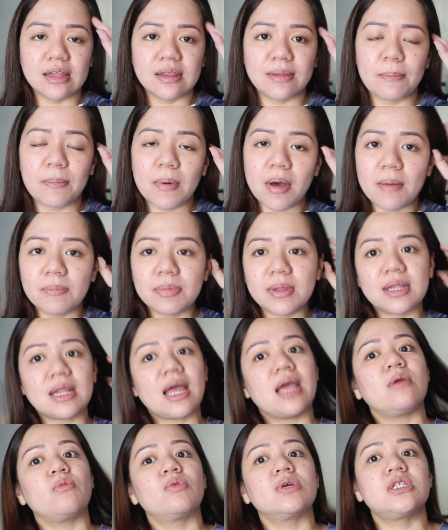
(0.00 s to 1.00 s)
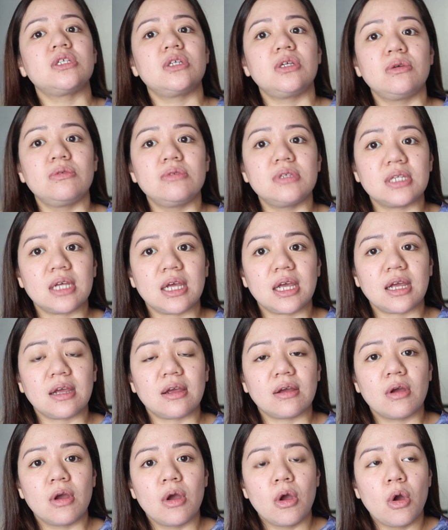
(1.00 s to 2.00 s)
the pump that I was
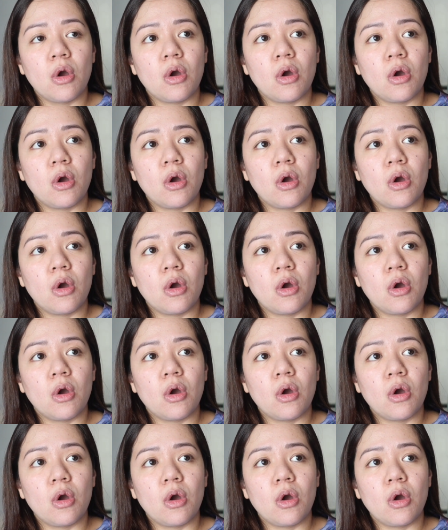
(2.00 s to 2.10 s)
using